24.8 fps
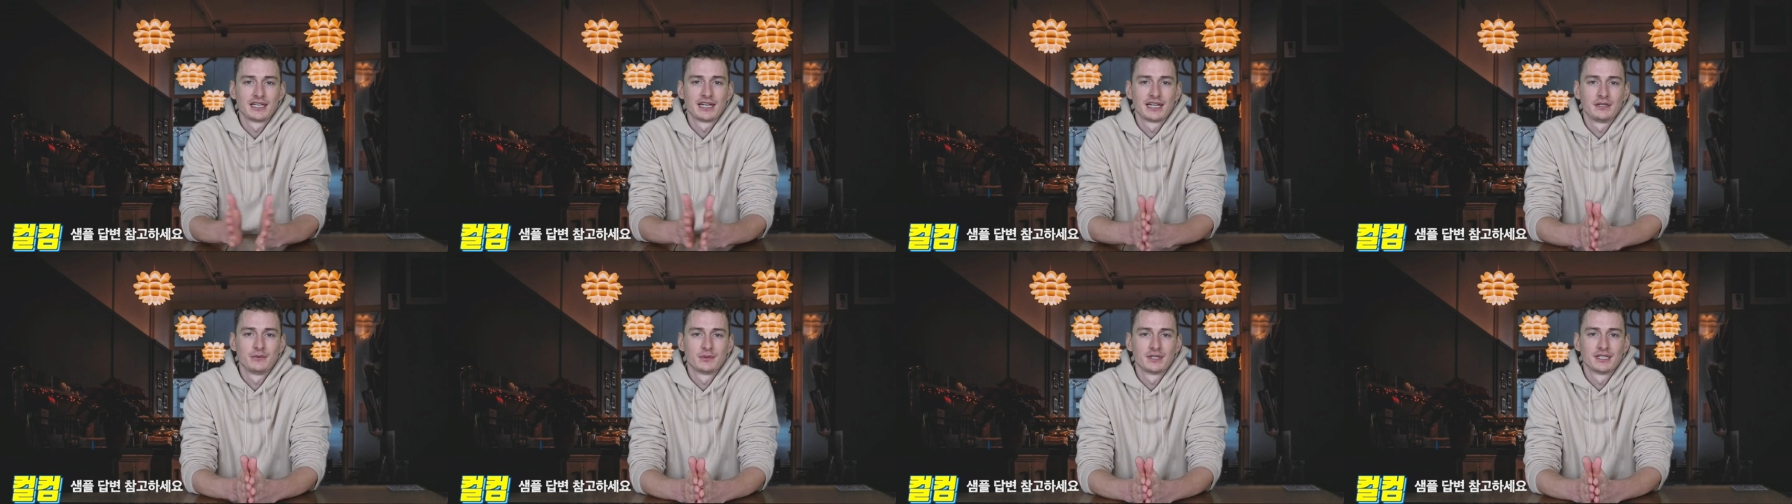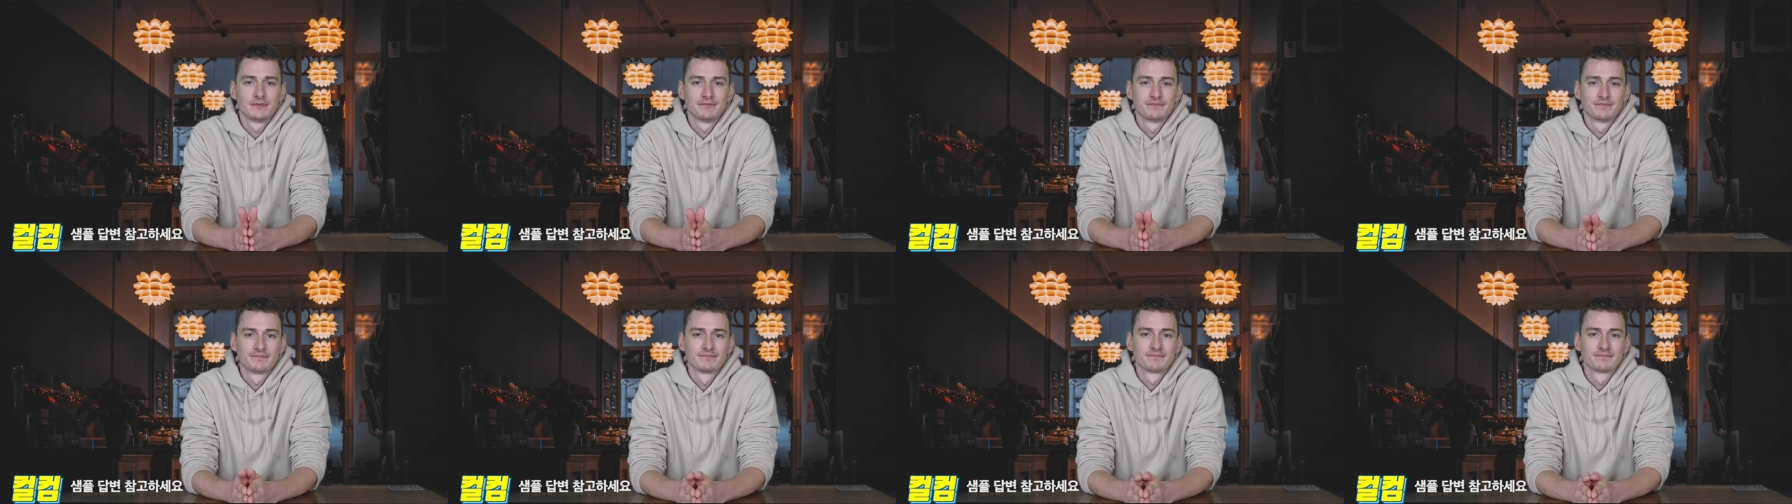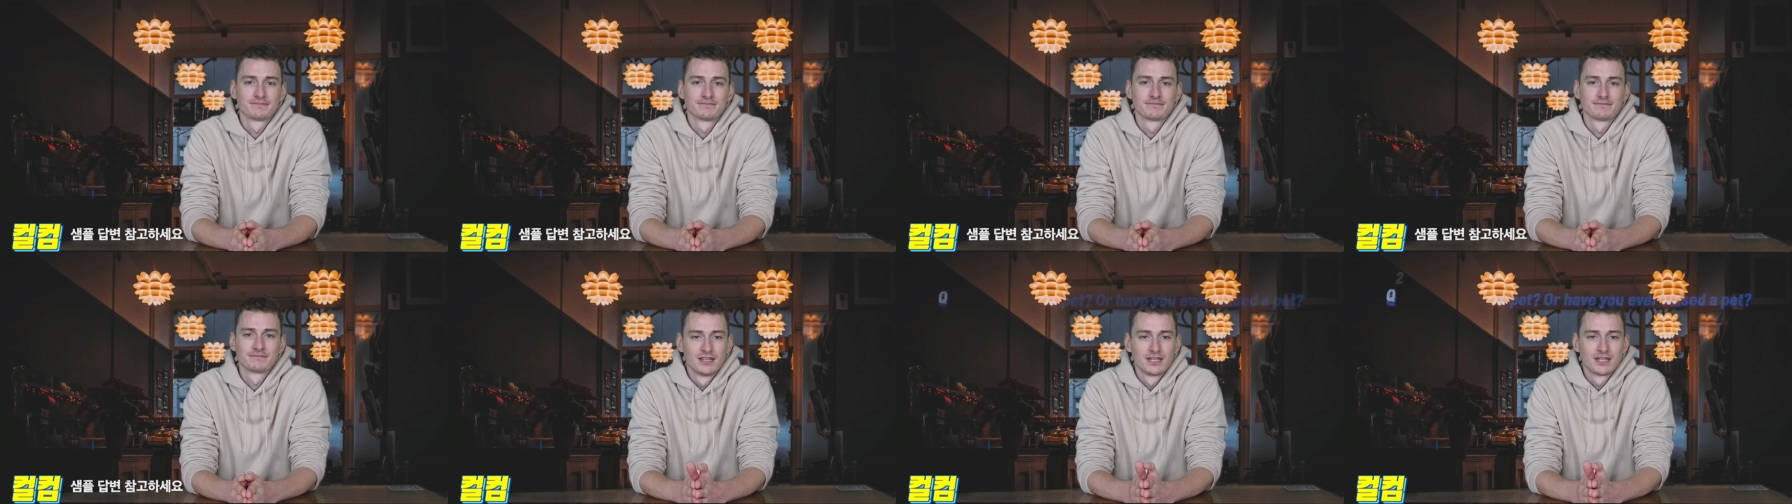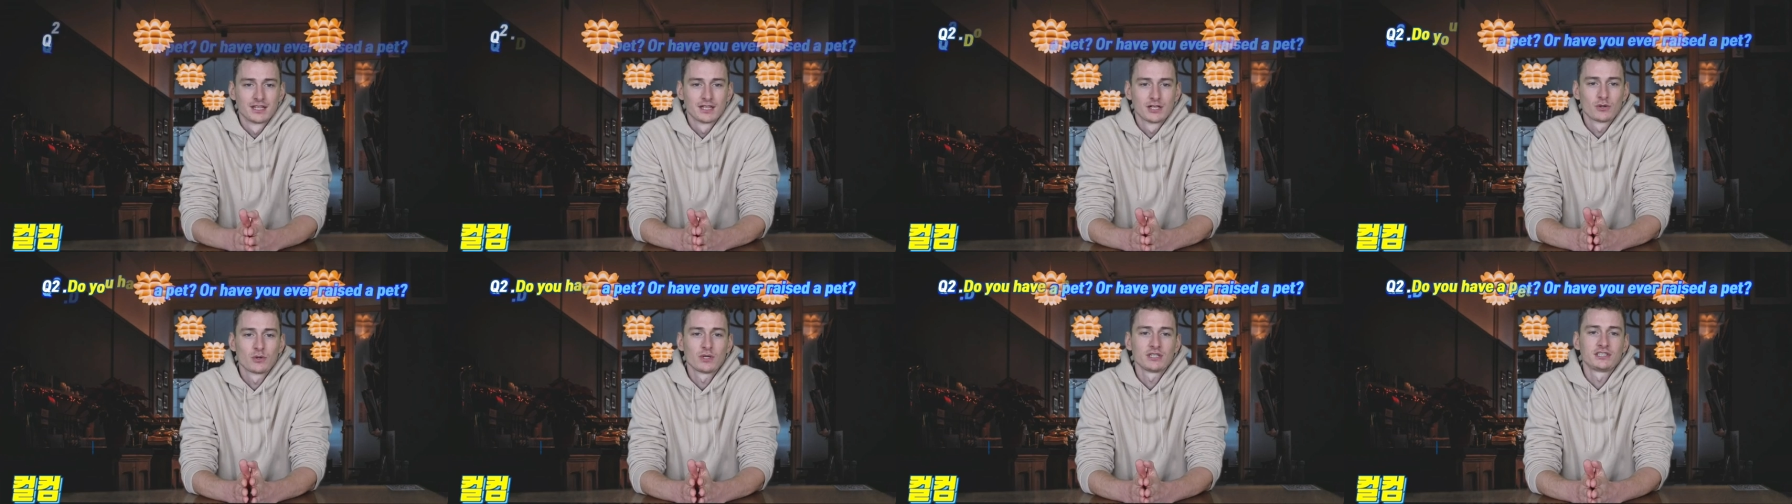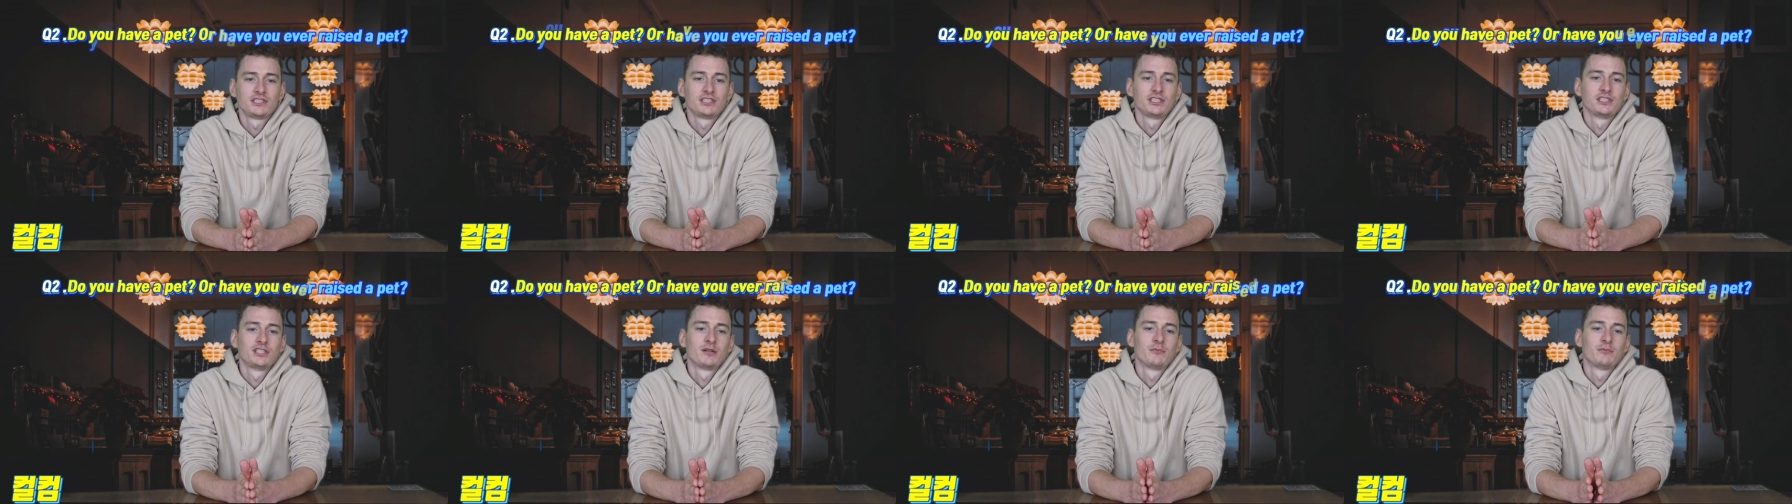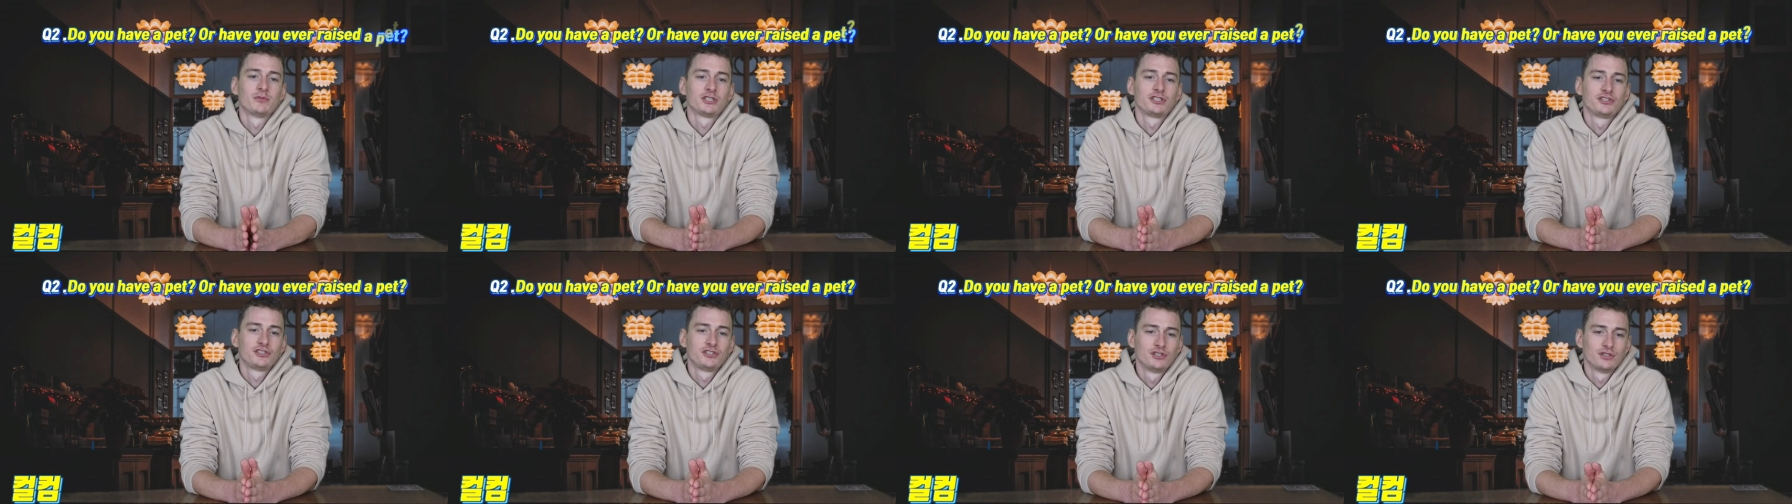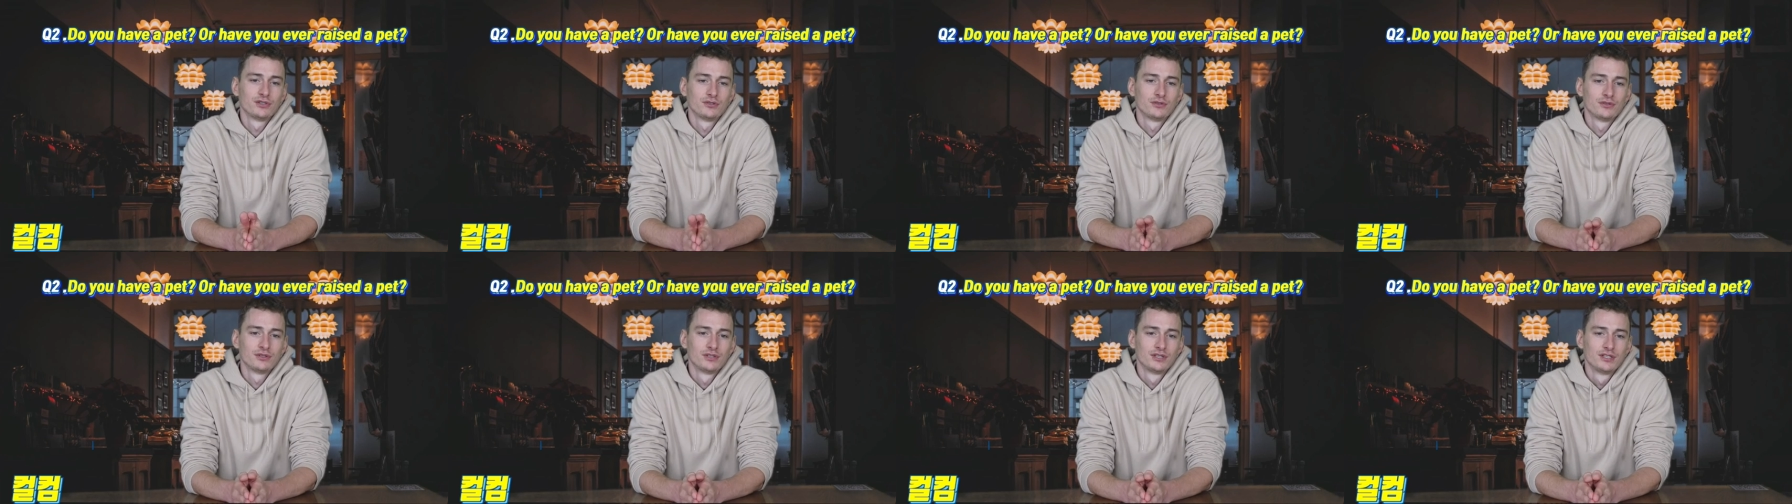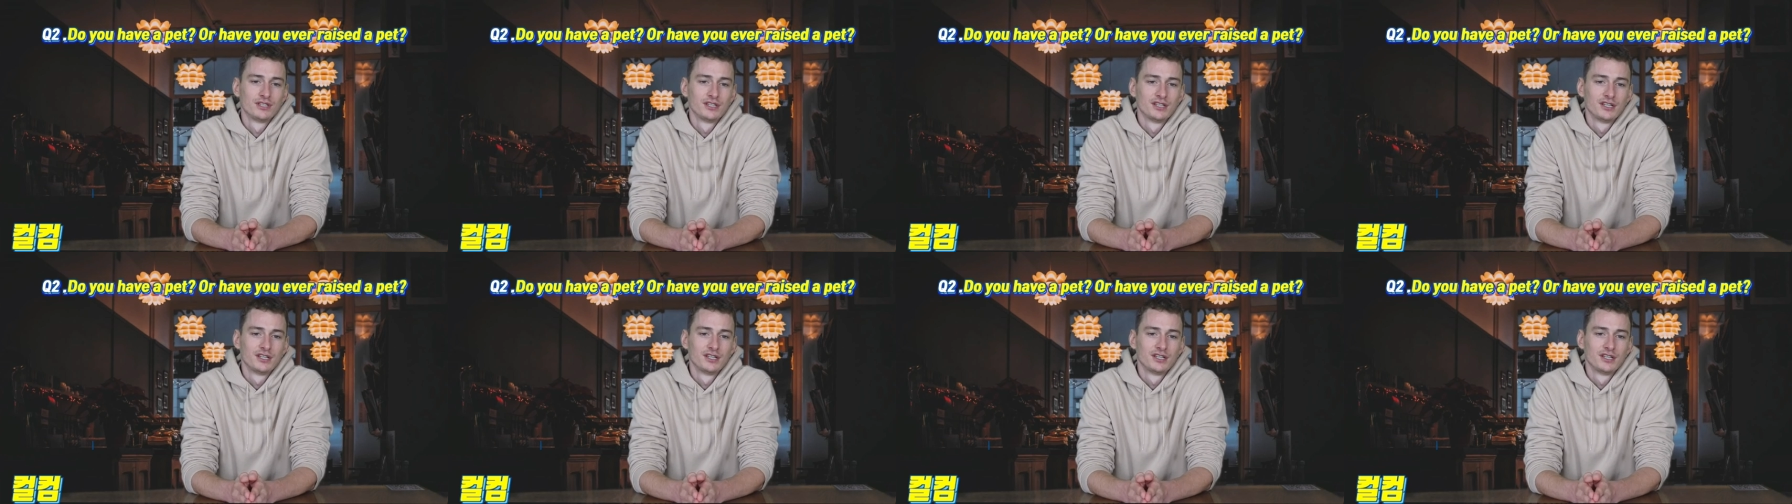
anyway. Question number 2.